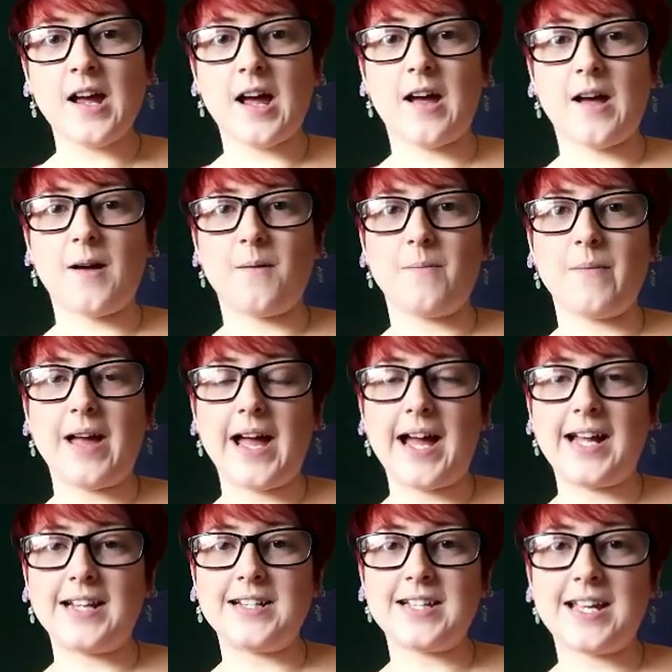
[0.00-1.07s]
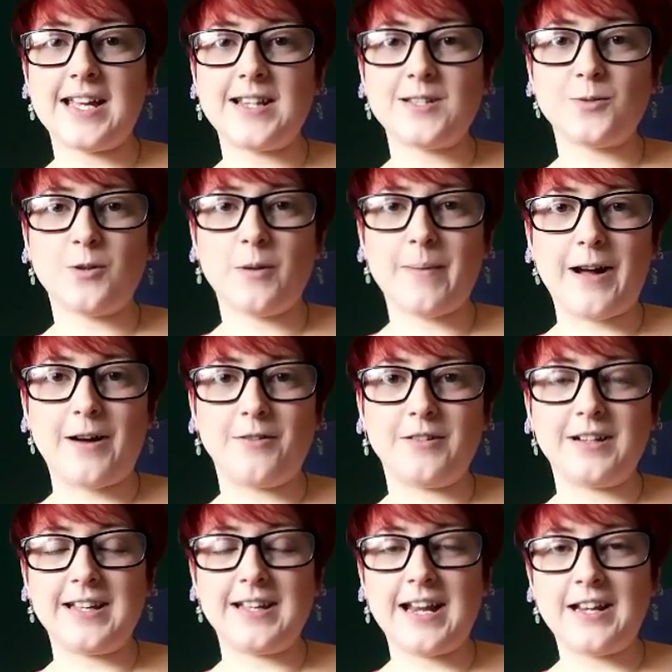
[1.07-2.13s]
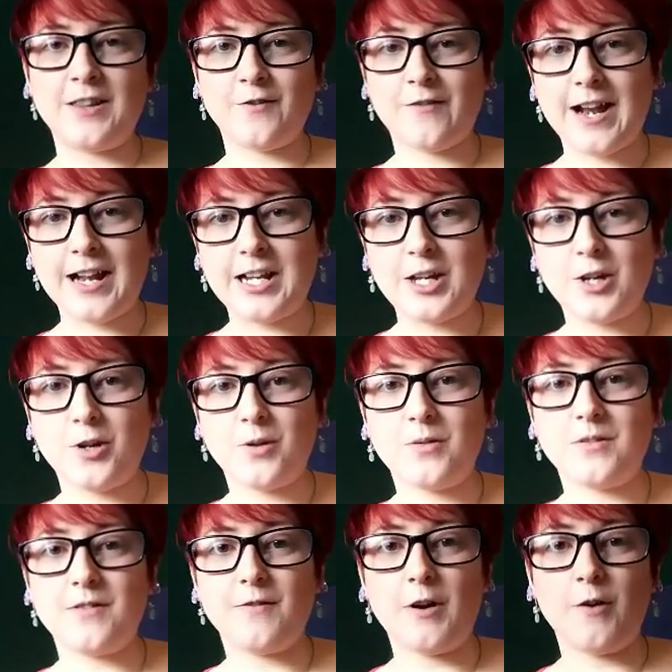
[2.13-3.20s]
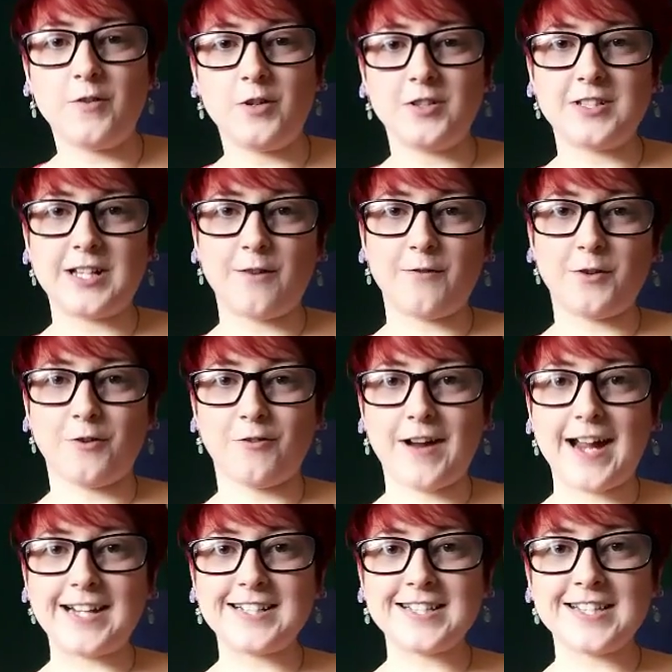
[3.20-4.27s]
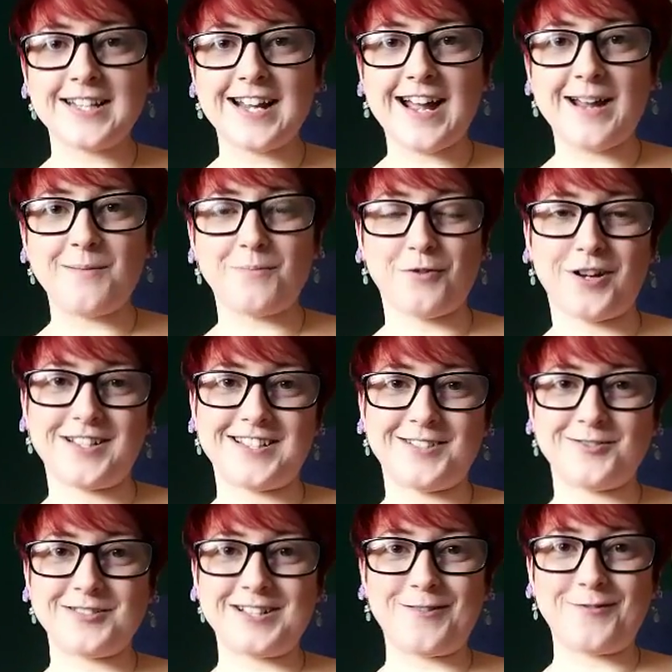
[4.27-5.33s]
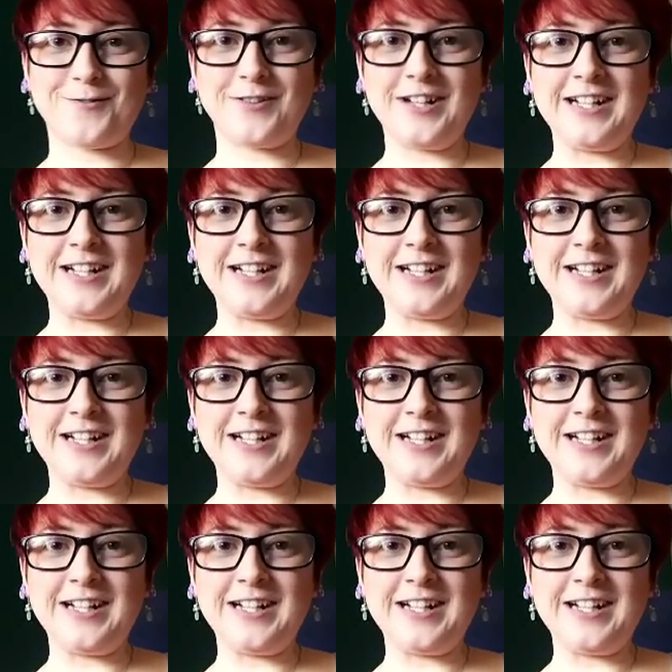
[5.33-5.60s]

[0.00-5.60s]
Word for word: Um, and it's all about getting the value of yourself correct and pricing yourself.